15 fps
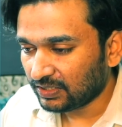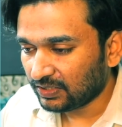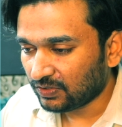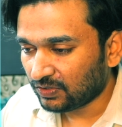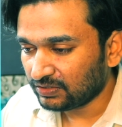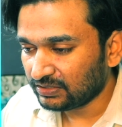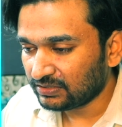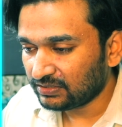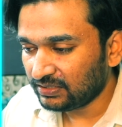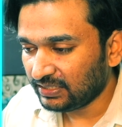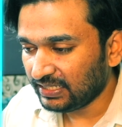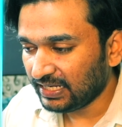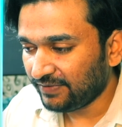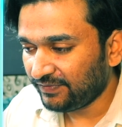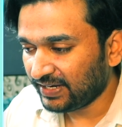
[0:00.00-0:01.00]
on the
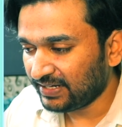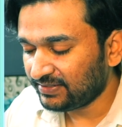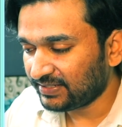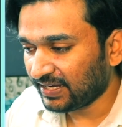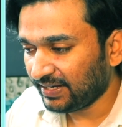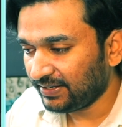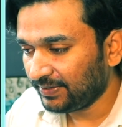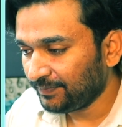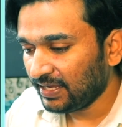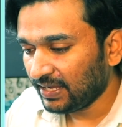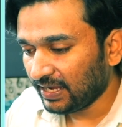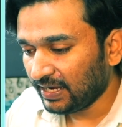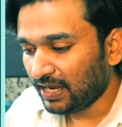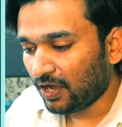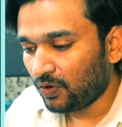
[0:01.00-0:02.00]
left hand side.
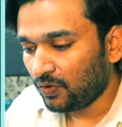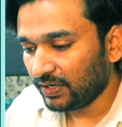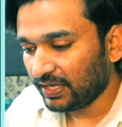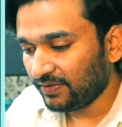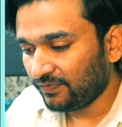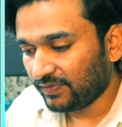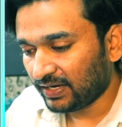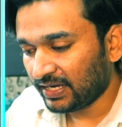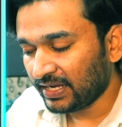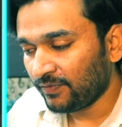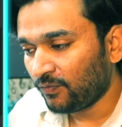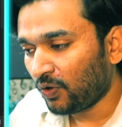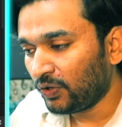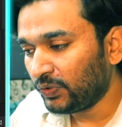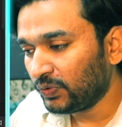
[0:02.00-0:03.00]
And now if I
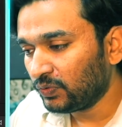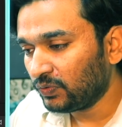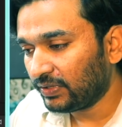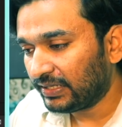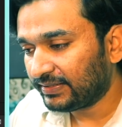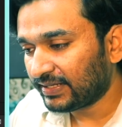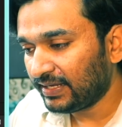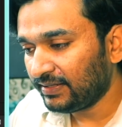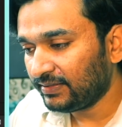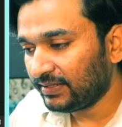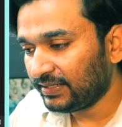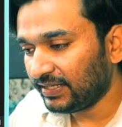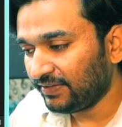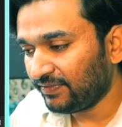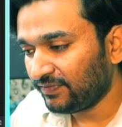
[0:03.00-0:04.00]
want to resize
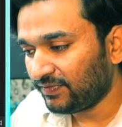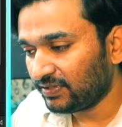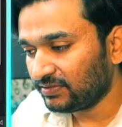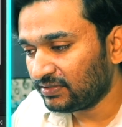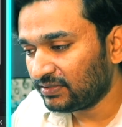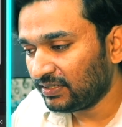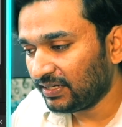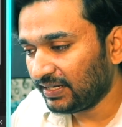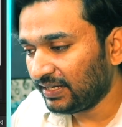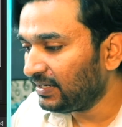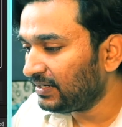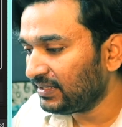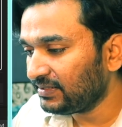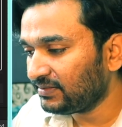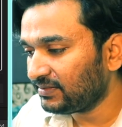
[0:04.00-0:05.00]
it even further, it
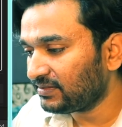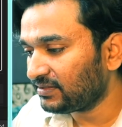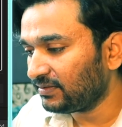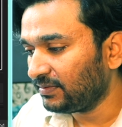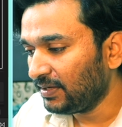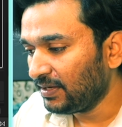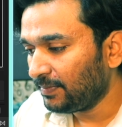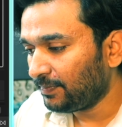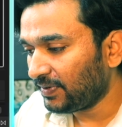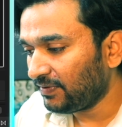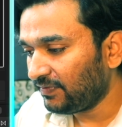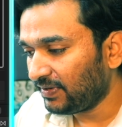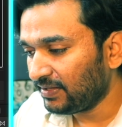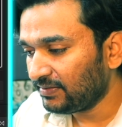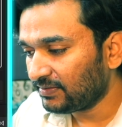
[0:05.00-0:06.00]
is just
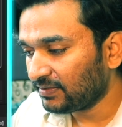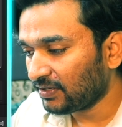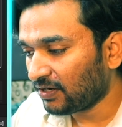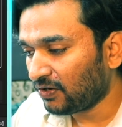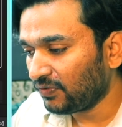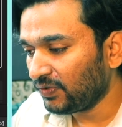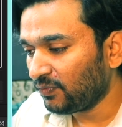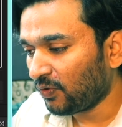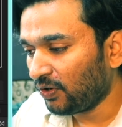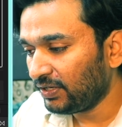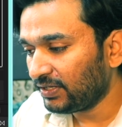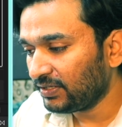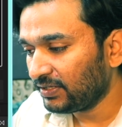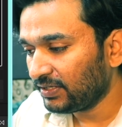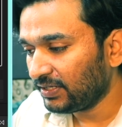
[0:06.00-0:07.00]
preference how you want
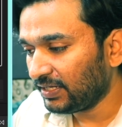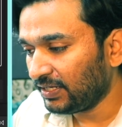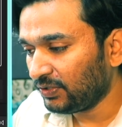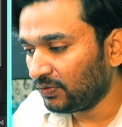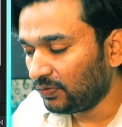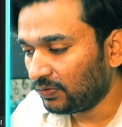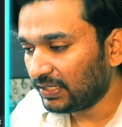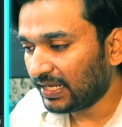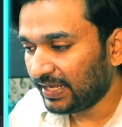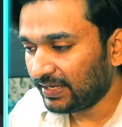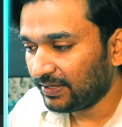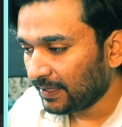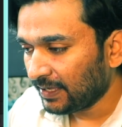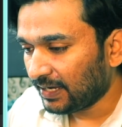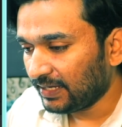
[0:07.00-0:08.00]
it to look like.
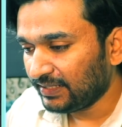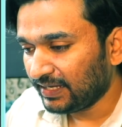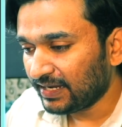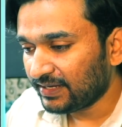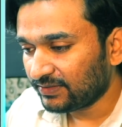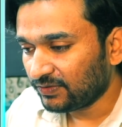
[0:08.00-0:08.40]
I think it is